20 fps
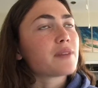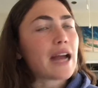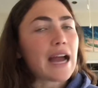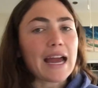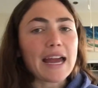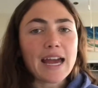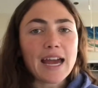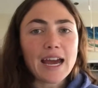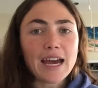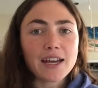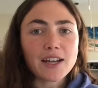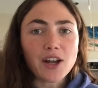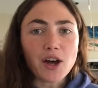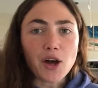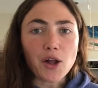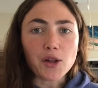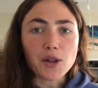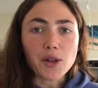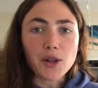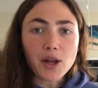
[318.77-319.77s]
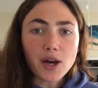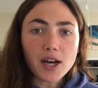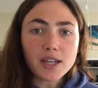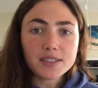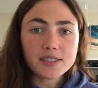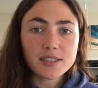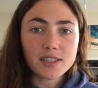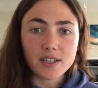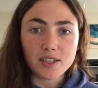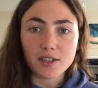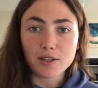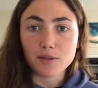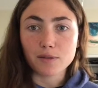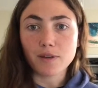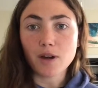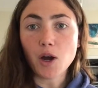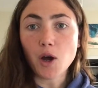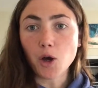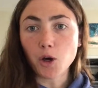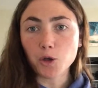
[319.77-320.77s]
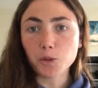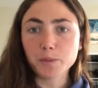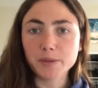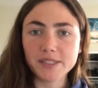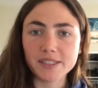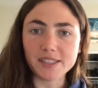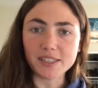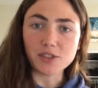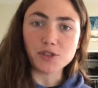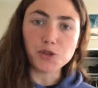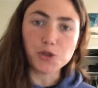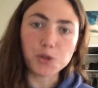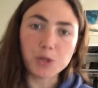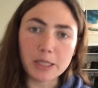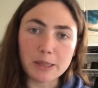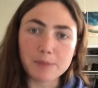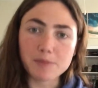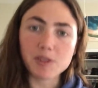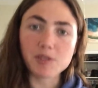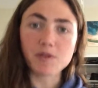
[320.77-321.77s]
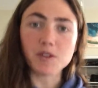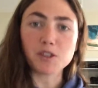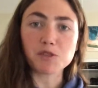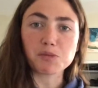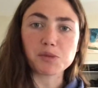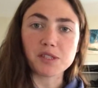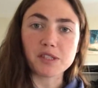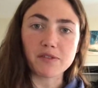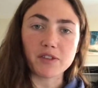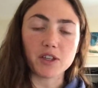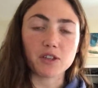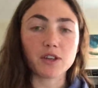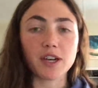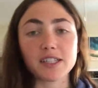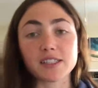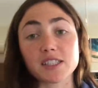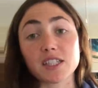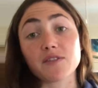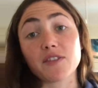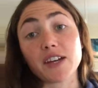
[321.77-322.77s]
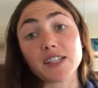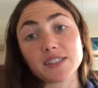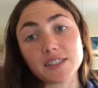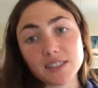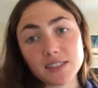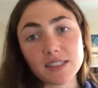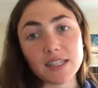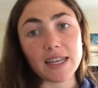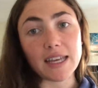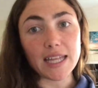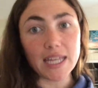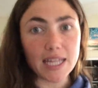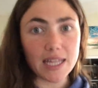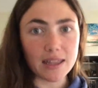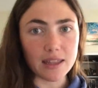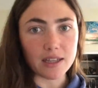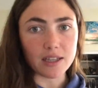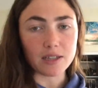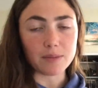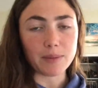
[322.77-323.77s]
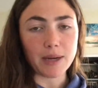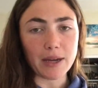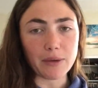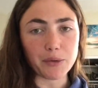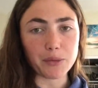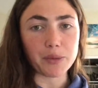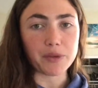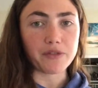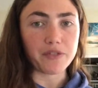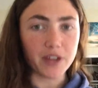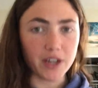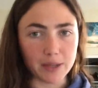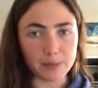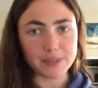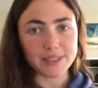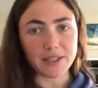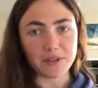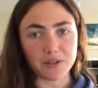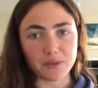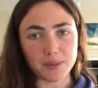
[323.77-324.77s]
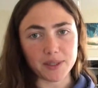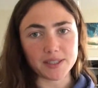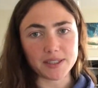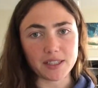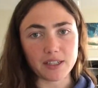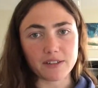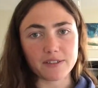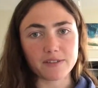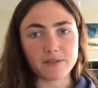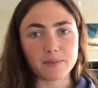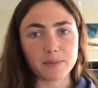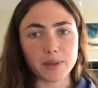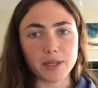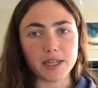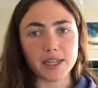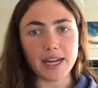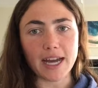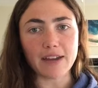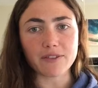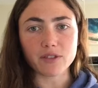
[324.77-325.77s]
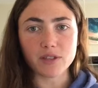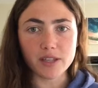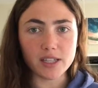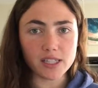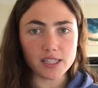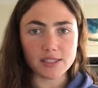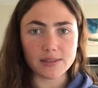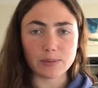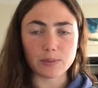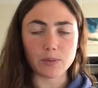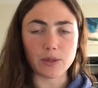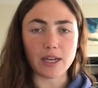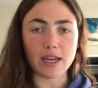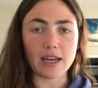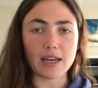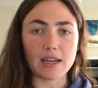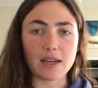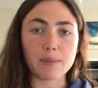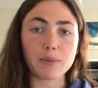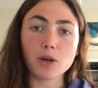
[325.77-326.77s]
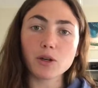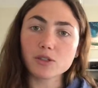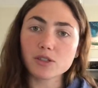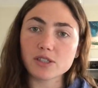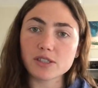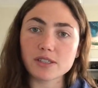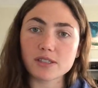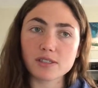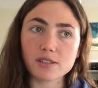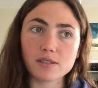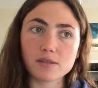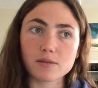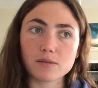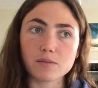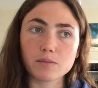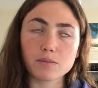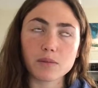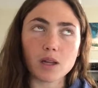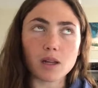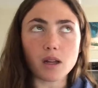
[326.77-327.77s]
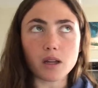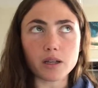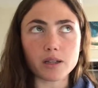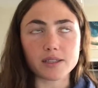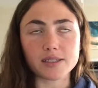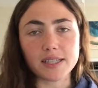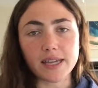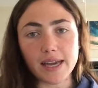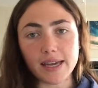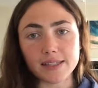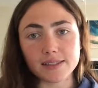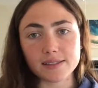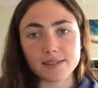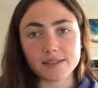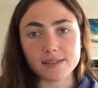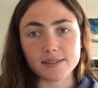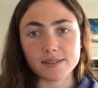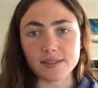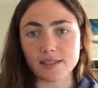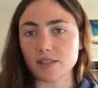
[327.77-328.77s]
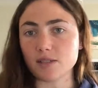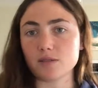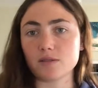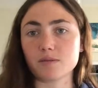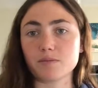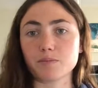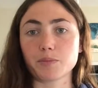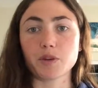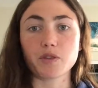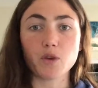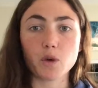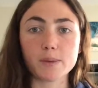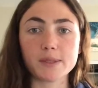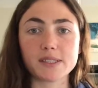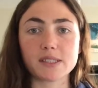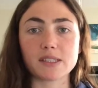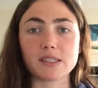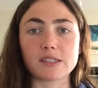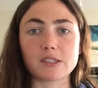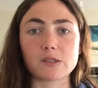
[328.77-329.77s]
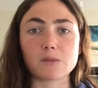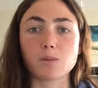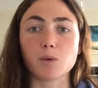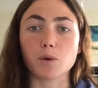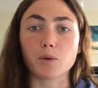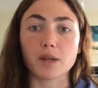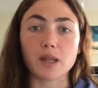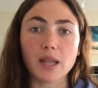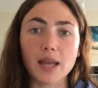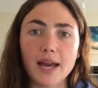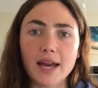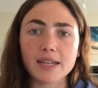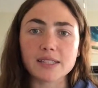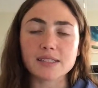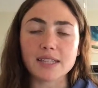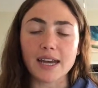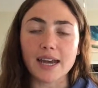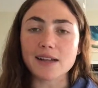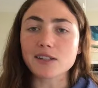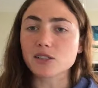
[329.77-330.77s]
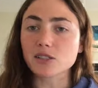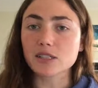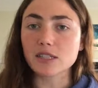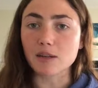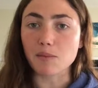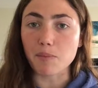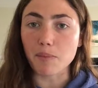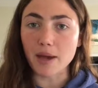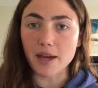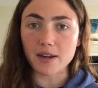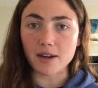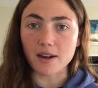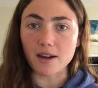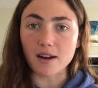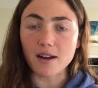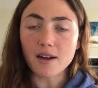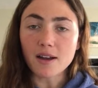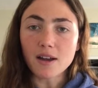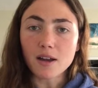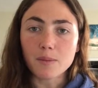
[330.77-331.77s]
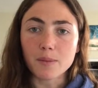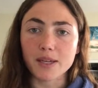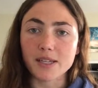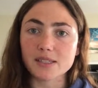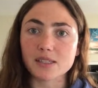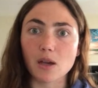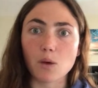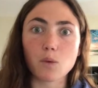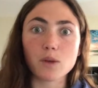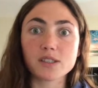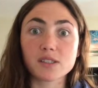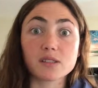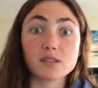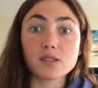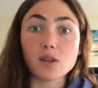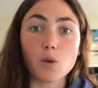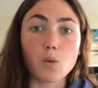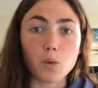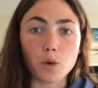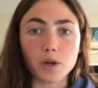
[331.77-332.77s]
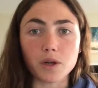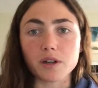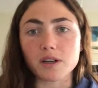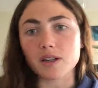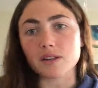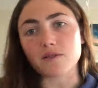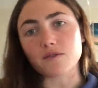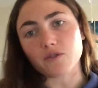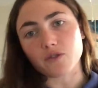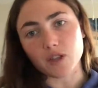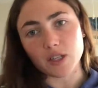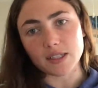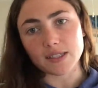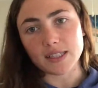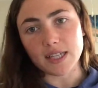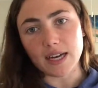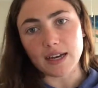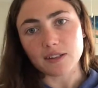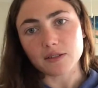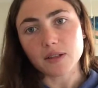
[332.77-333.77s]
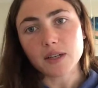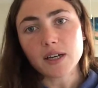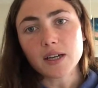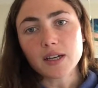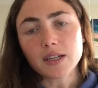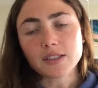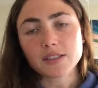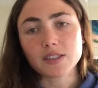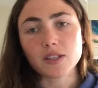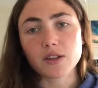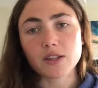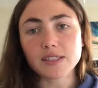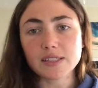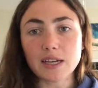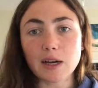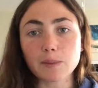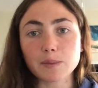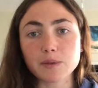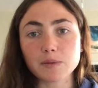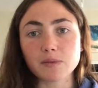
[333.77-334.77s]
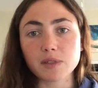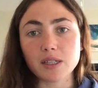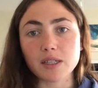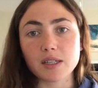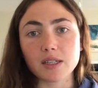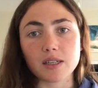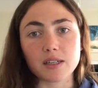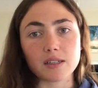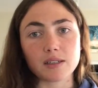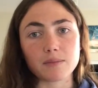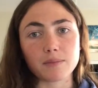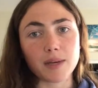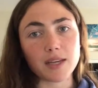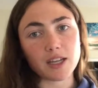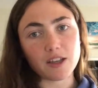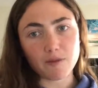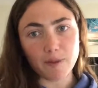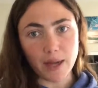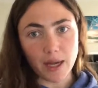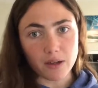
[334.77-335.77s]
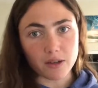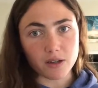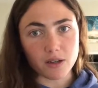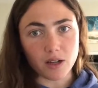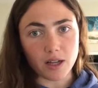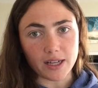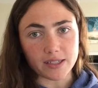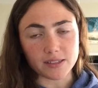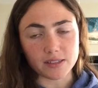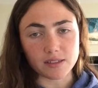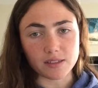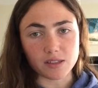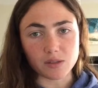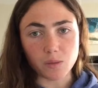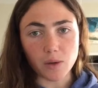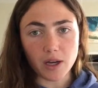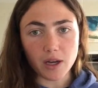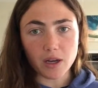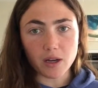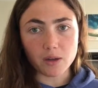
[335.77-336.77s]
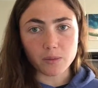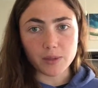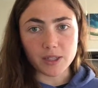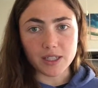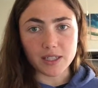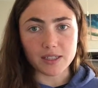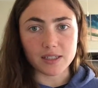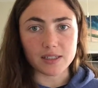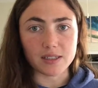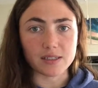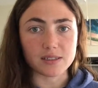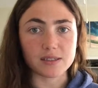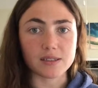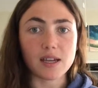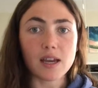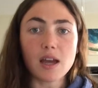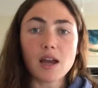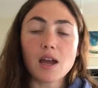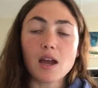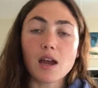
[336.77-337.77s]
I had a lot of hopes and dreams for specific grades, and if I didn't get them, I would be very upset with myself. But after this, when I approached a lot of the tests and performances more relaxed, I actually did better because I wasn't so worried and freaked out. So this helped me in many of my other classes as well because,